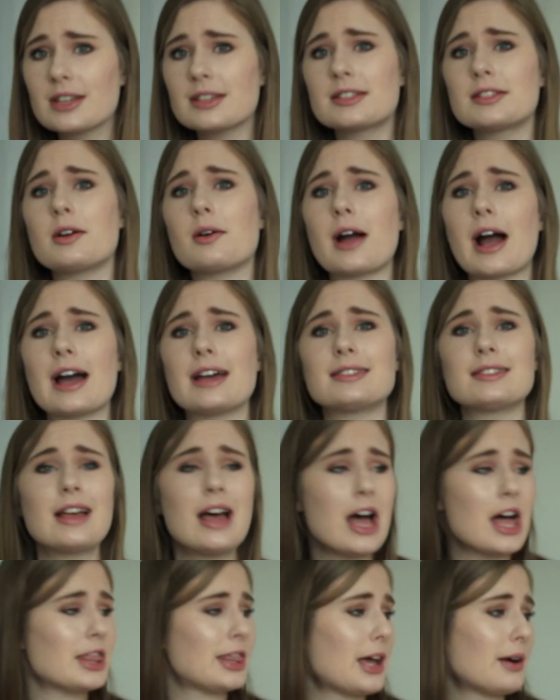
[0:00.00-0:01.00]
So guys,
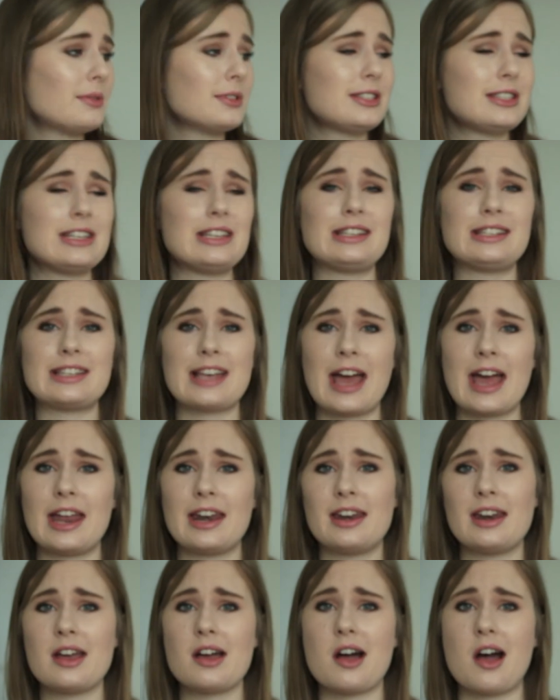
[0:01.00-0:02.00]
that was the
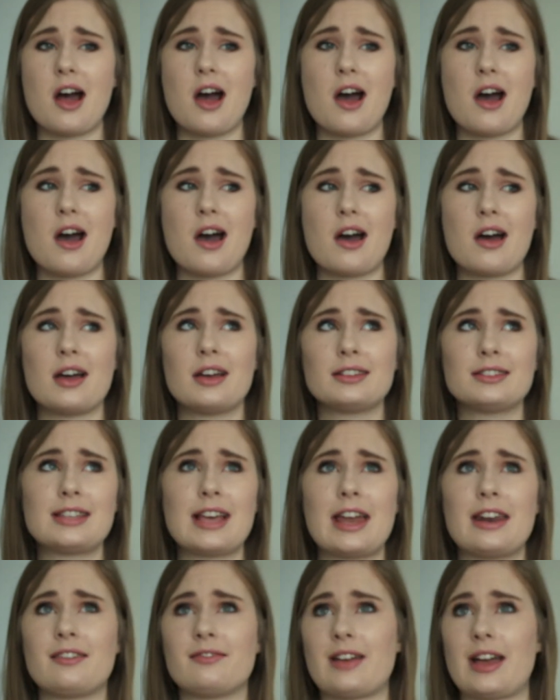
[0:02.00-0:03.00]
10, uh,
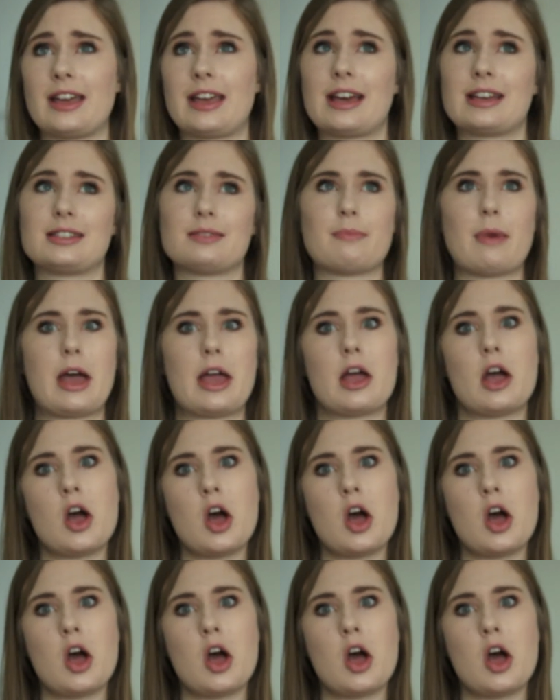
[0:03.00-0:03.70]
10 of, I guess, my